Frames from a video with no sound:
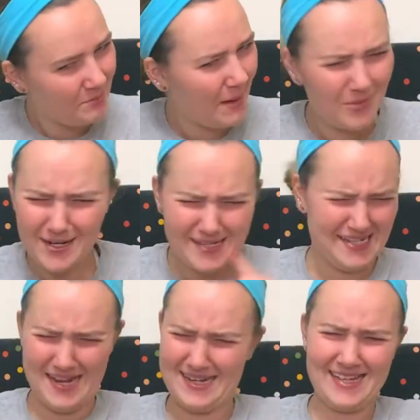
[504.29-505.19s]
Remember, it's
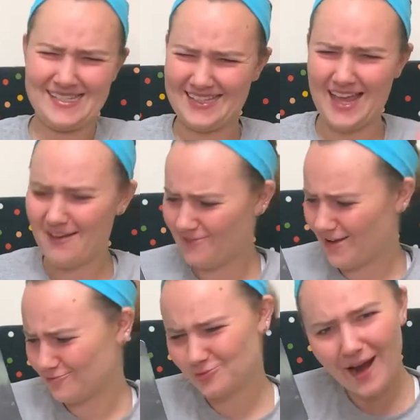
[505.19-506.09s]
not nice to laugh at
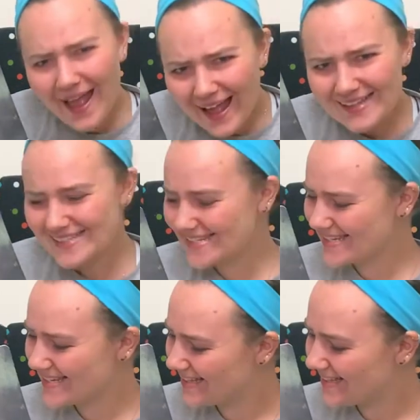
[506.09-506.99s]
friends.